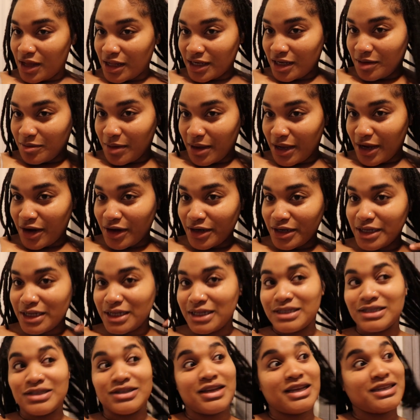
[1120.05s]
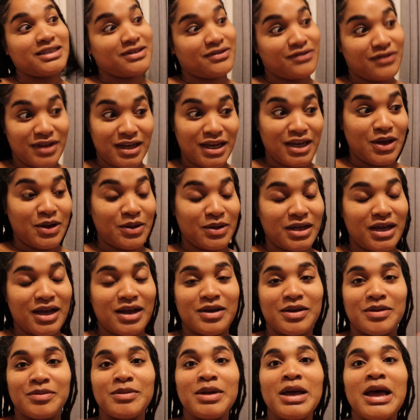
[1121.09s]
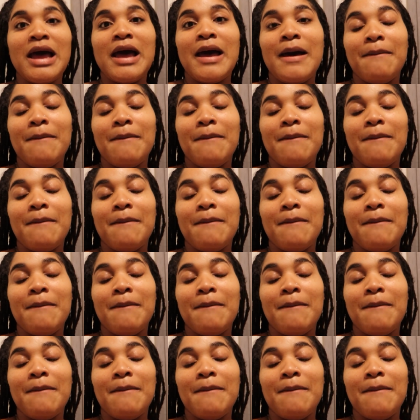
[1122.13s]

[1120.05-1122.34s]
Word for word: I need my hair done, so that's a video to come.